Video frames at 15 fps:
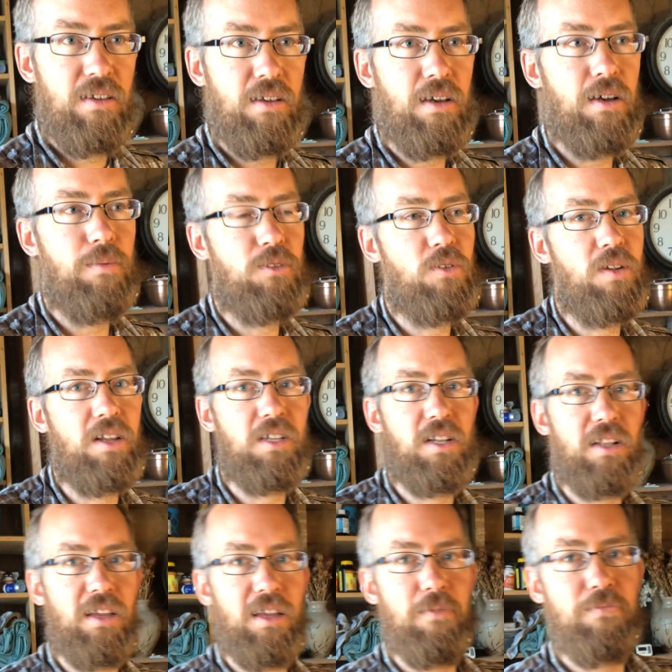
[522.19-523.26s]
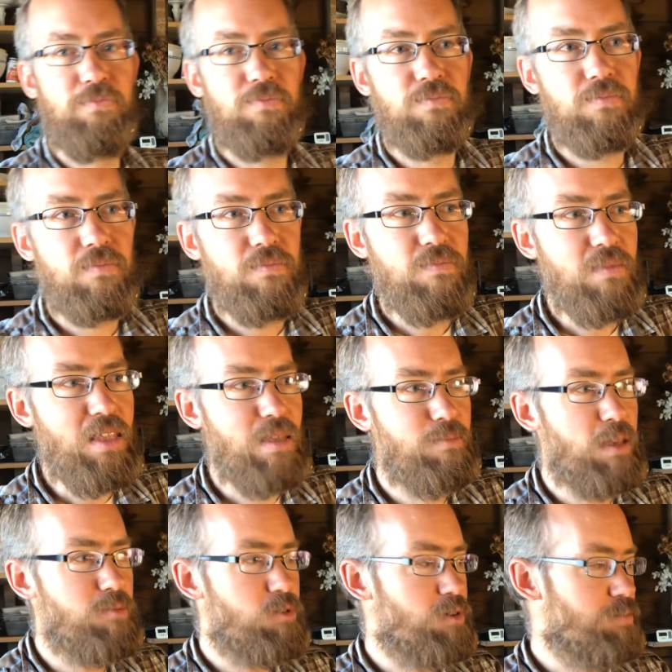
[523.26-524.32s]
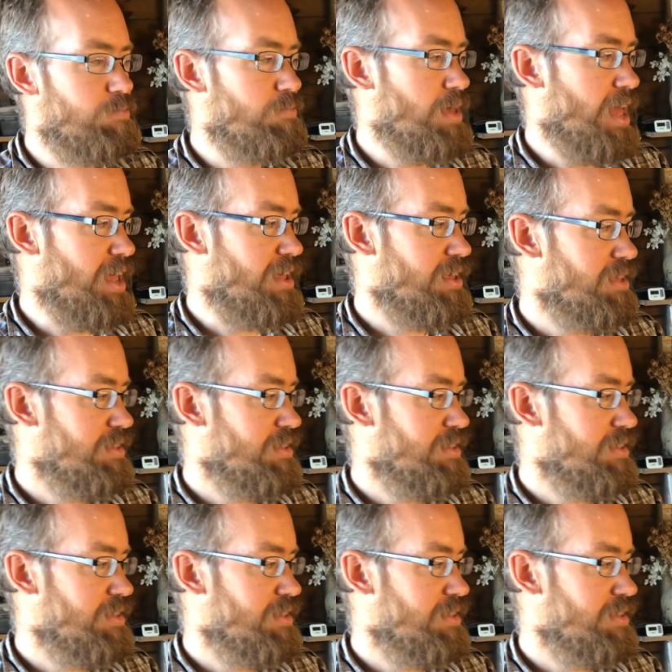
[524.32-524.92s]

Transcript: Um, traditionally, people would make